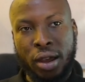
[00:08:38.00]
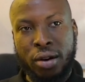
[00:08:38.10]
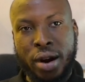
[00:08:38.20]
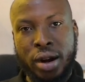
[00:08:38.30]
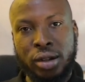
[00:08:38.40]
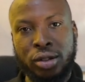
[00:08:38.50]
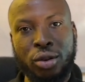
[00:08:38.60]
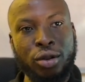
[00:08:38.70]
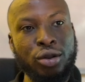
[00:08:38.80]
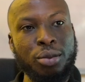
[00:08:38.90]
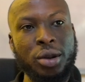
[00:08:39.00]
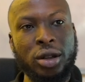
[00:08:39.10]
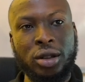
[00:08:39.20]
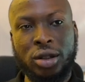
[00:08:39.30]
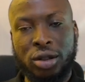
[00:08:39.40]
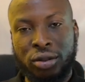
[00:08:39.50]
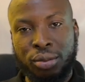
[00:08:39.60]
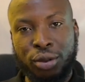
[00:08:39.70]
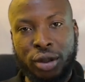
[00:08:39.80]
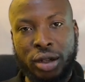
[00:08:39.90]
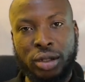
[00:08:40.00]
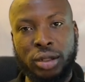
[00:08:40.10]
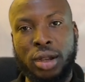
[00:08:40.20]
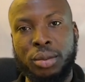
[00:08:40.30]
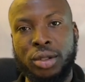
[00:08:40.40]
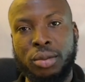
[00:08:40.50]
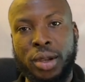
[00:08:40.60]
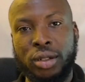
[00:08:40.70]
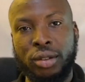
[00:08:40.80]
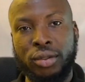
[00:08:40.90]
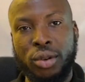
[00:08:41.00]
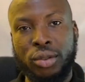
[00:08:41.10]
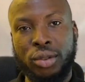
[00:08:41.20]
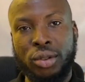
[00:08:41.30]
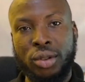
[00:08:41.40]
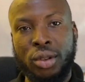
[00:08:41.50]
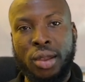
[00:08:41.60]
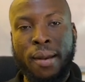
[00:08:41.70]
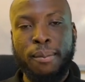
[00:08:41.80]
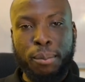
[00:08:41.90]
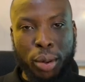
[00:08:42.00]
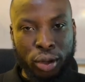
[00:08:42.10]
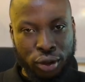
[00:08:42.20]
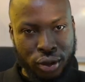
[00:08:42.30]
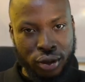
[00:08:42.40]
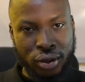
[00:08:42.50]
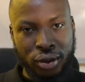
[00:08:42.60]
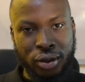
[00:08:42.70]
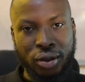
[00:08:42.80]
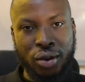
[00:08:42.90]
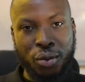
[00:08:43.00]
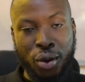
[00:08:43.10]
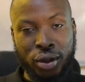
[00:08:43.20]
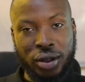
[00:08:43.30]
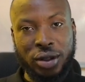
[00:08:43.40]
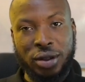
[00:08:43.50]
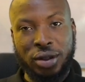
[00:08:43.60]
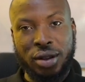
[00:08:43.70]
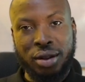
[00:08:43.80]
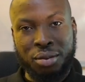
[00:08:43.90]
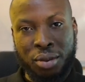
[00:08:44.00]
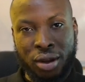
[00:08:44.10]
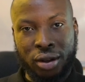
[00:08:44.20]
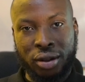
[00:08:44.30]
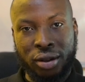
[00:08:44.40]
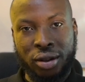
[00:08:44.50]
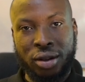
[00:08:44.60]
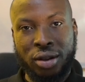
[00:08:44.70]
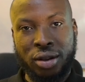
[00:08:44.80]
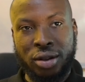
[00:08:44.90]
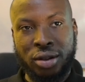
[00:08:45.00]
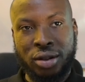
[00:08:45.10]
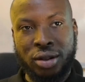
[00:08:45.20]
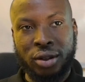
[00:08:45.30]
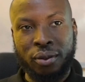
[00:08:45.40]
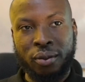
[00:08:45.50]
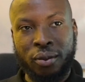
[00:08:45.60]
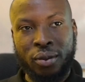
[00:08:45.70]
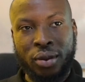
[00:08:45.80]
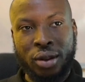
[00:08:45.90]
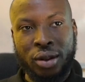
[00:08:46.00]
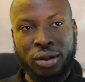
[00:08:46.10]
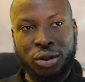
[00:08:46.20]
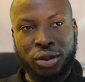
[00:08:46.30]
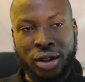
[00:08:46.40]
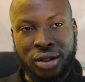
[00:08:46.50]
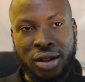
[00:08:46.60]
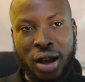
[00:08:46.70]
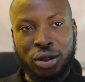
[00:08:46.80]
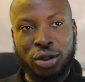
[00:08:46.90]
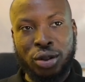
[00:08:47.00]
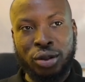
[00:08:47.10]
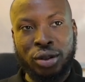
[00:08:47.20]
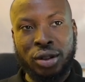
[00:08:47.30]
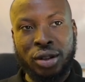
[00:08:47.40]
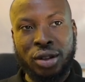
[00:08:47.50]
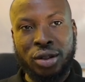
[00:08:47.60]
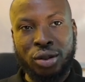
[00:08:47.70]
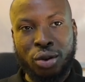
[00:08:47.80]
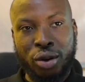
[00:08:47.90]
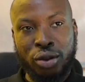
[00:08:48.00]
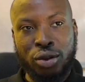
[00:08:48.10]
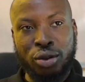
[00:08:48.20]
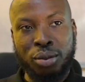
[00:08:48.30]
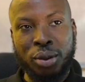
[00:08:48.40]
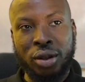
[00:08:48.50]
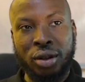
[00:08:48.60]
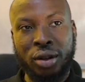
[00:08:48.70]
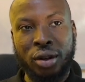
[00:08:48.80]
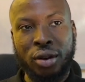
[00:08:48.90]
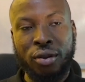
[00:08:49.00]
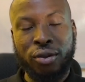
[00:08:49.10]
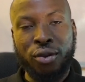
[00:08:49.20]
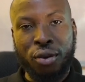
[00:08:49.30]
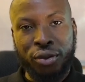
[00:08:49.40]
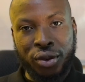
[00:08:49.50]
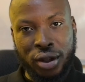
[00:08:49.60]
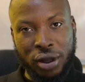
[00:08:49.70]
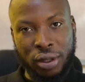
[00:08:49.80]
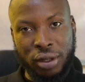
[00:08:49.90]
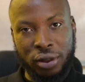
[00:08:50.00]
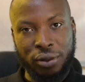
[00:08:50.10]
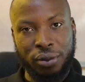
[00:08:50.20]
All right, it's going to be a distributed database by default. But what this then mean is transaction is going to be forfeited,